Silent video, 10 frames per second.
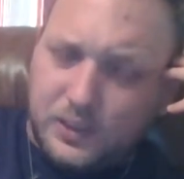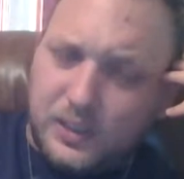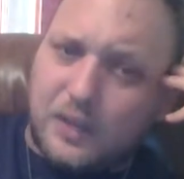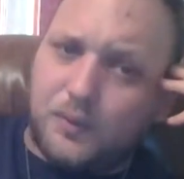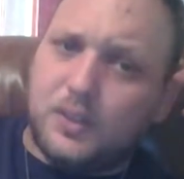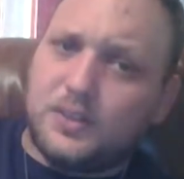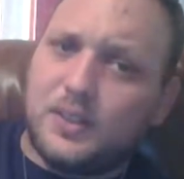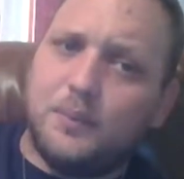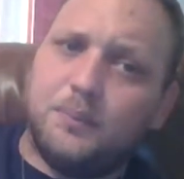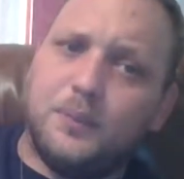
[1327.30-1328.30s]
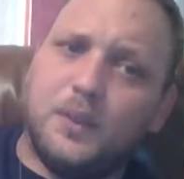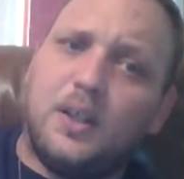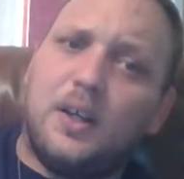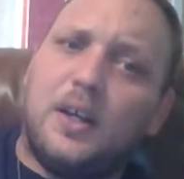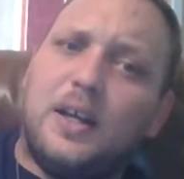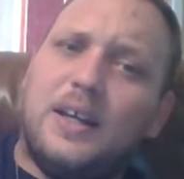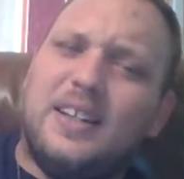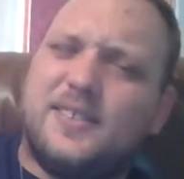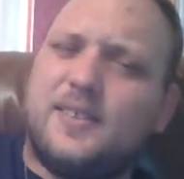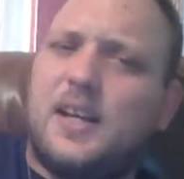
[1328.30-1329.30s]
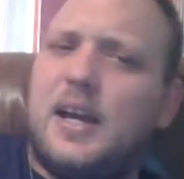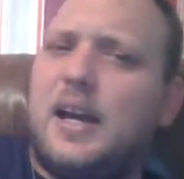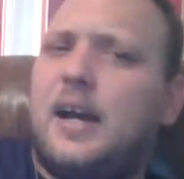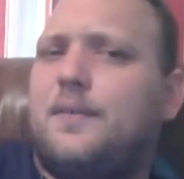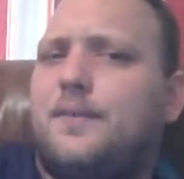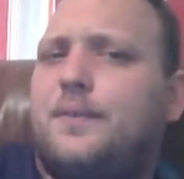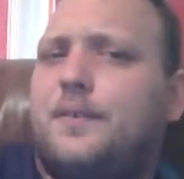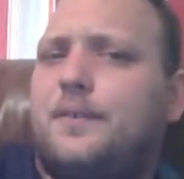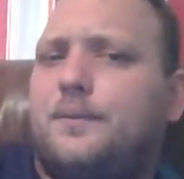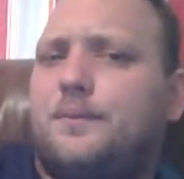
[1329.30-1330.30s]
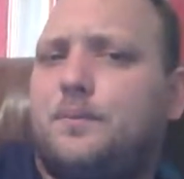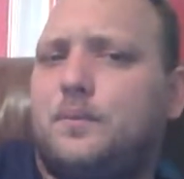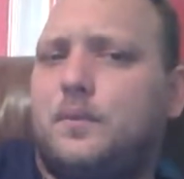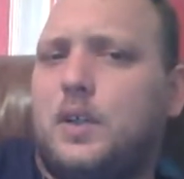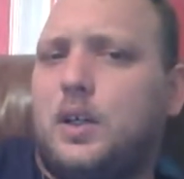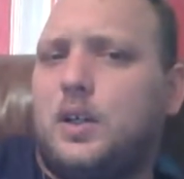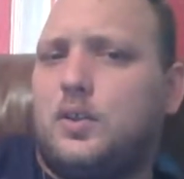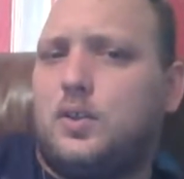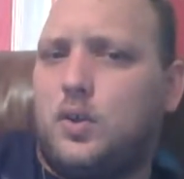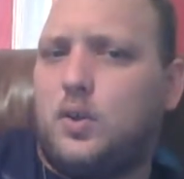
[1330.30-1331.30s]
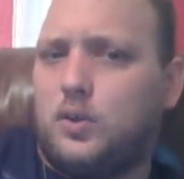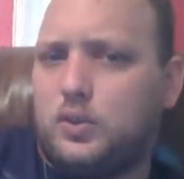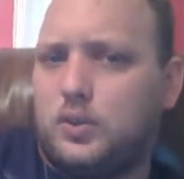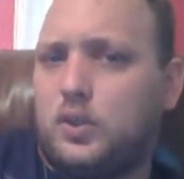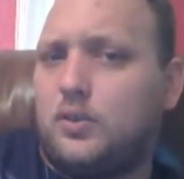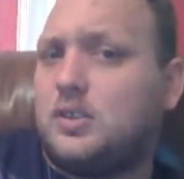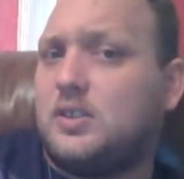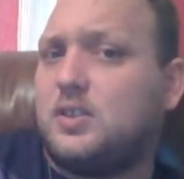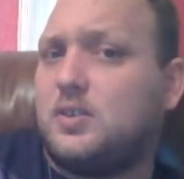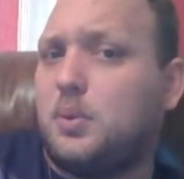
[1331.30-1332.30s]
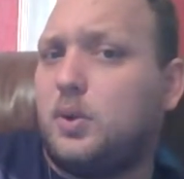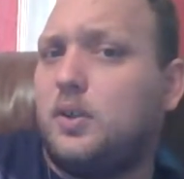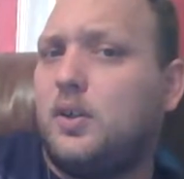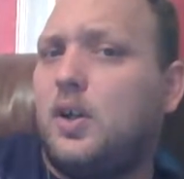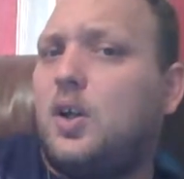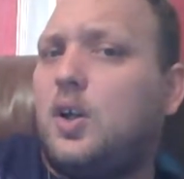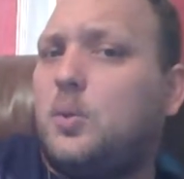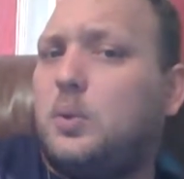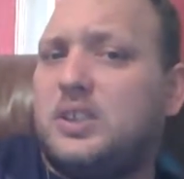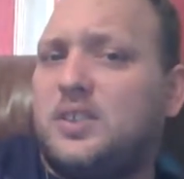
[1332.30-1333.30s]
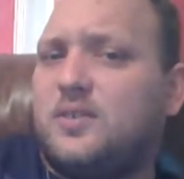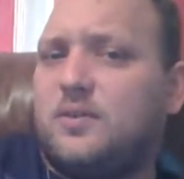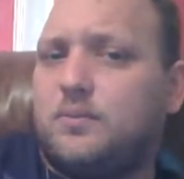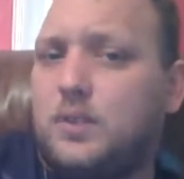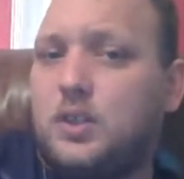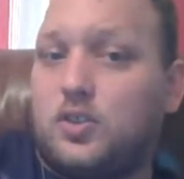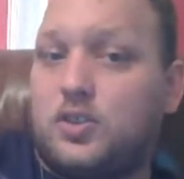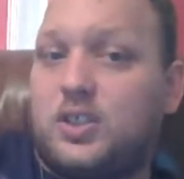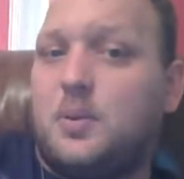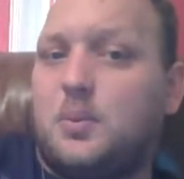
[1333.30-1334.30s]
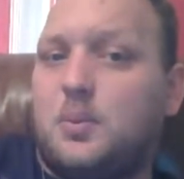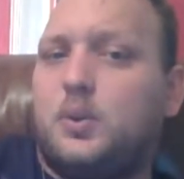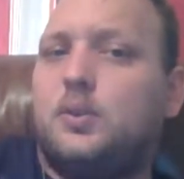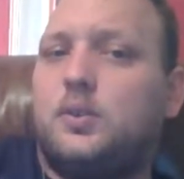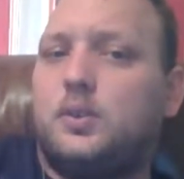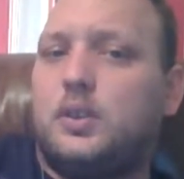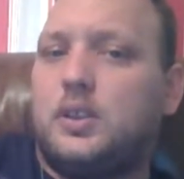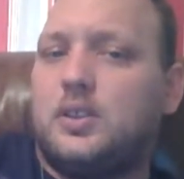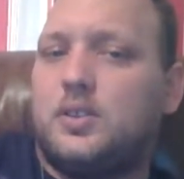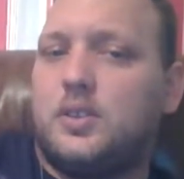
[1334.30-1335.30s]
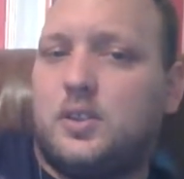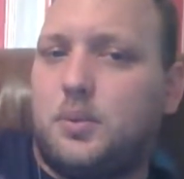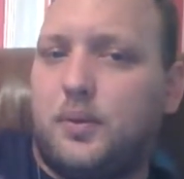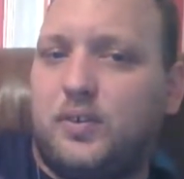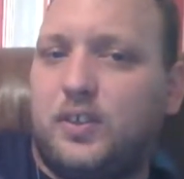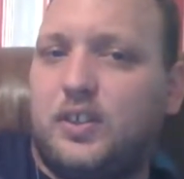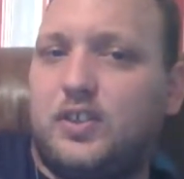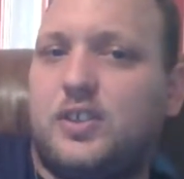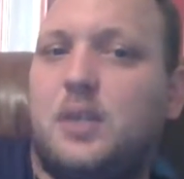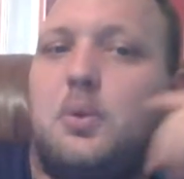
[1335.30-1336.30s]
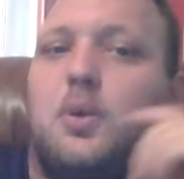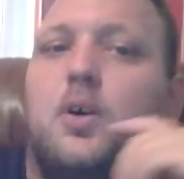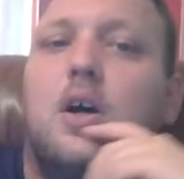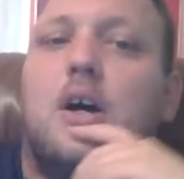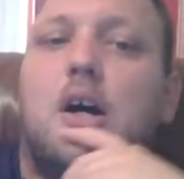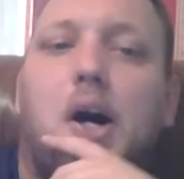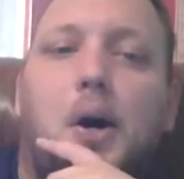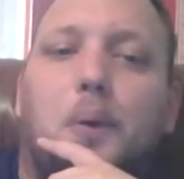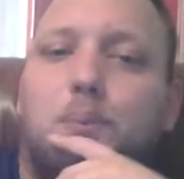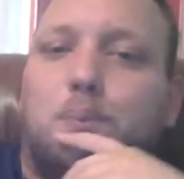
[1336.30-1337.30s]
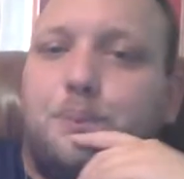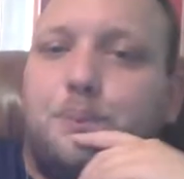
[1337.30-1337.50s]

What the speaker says: runtime, it doesn't have Google services support, which is understandable. It's perfectly understandable. I'd